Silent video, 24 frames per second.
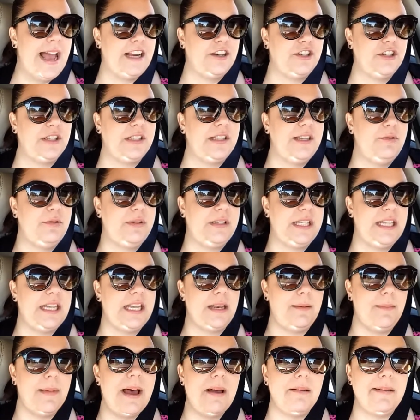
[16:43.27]
I actually
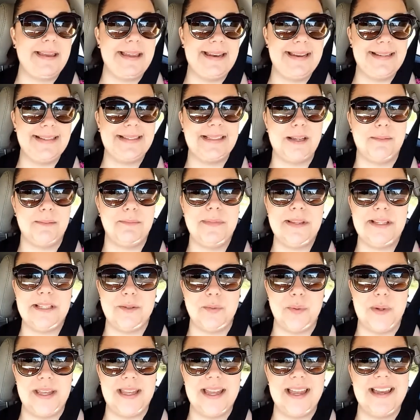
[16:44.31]
was thinking about getting some
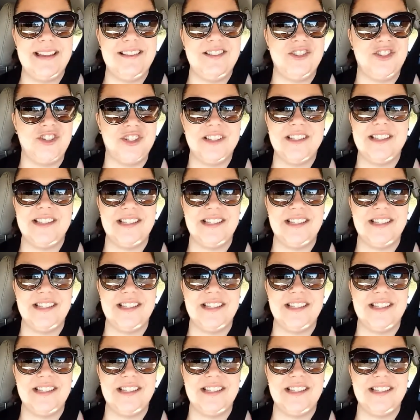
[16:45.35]
this weekend